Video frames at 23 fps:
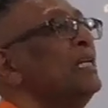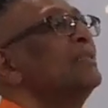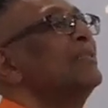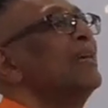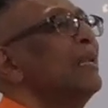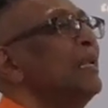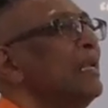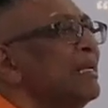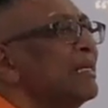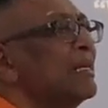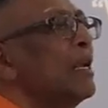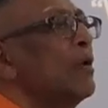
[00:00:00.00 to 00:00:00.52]
the
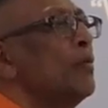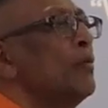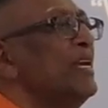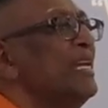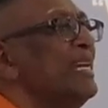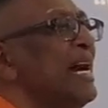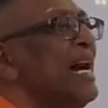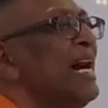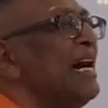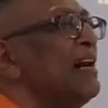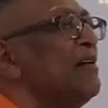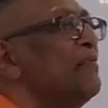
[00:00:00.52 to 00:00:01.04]
little
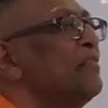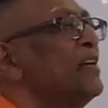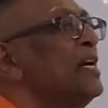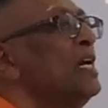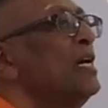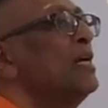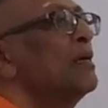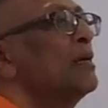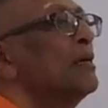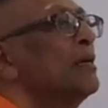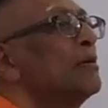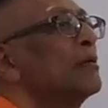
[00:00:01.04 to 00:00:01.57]
we have
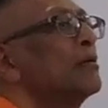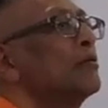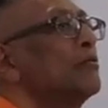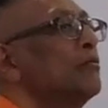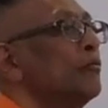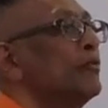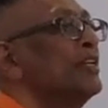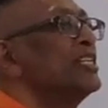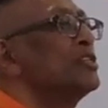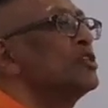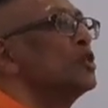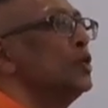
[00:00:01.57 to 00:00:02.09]

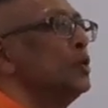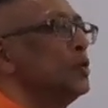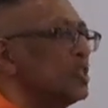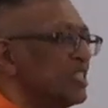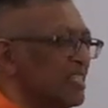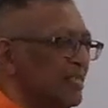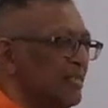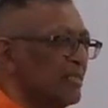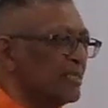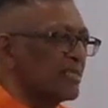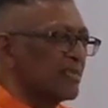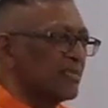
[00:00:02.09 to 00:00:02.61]

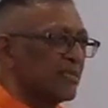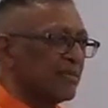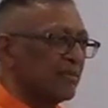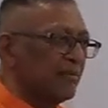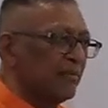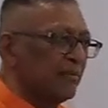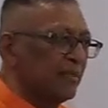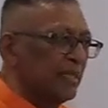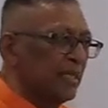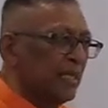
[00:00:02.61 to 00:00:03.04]
reduces.